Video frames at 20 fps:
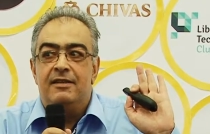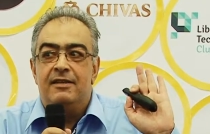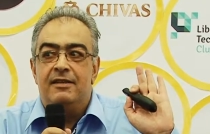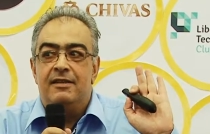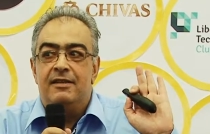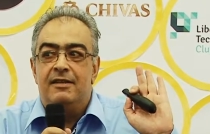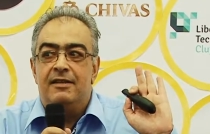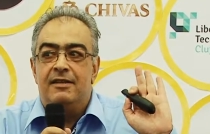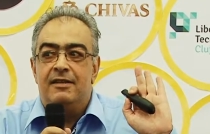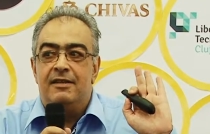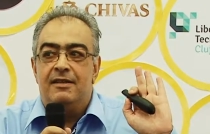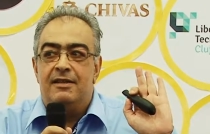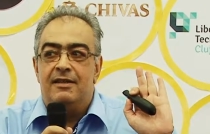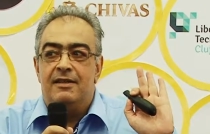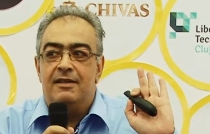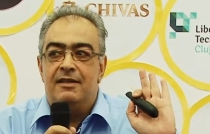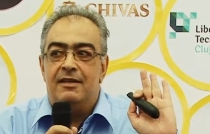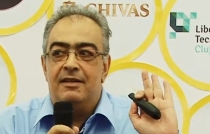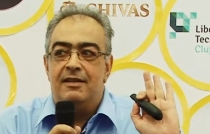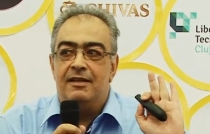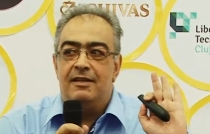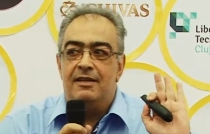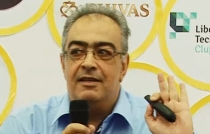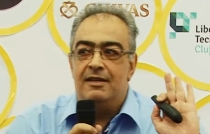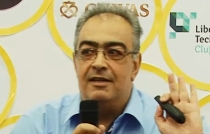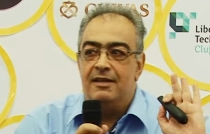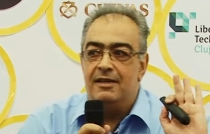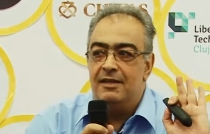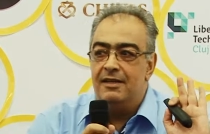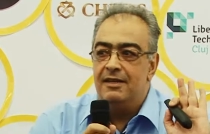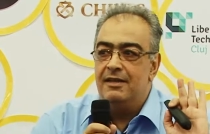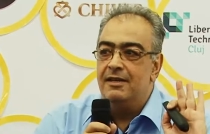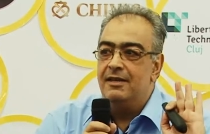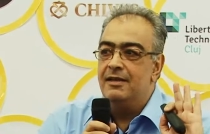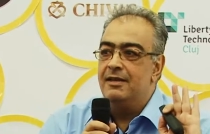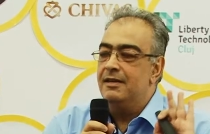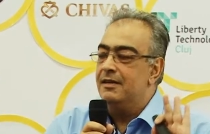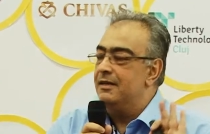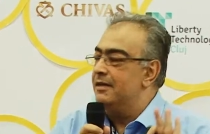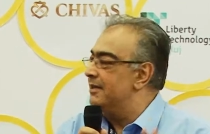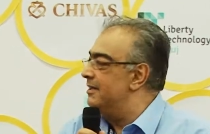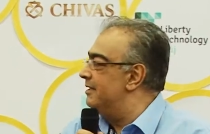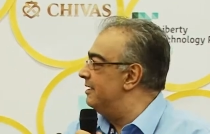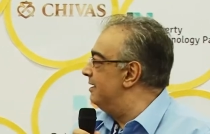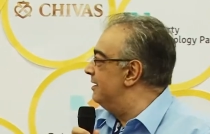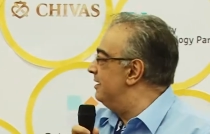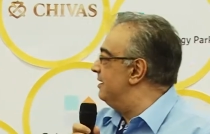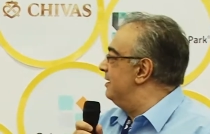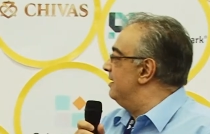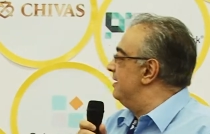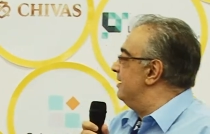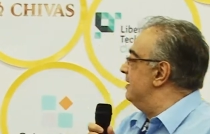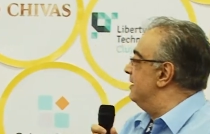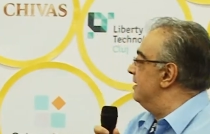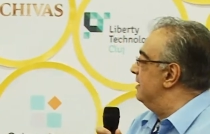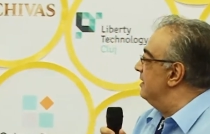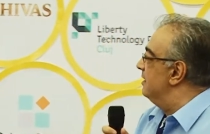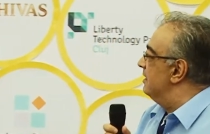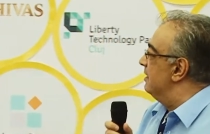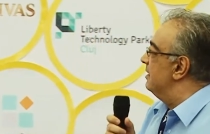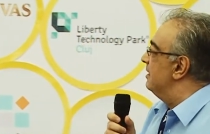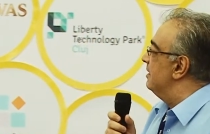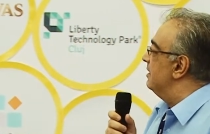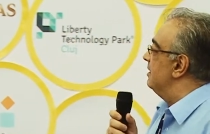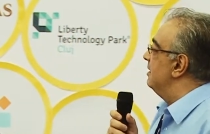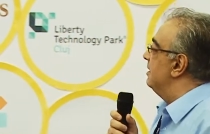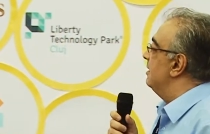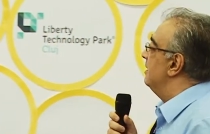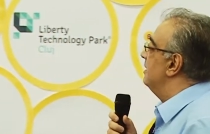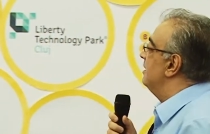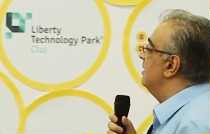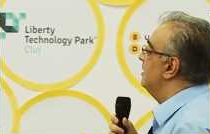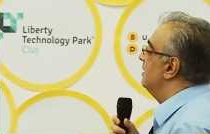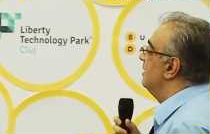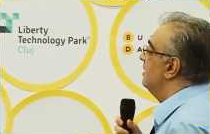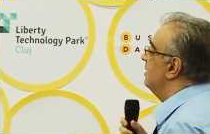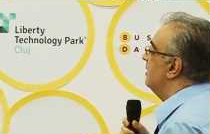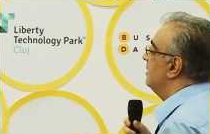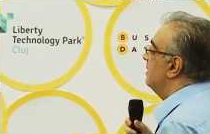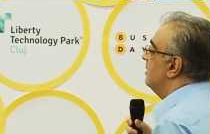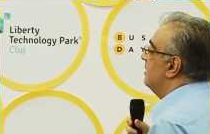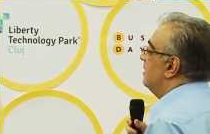(no one is talking)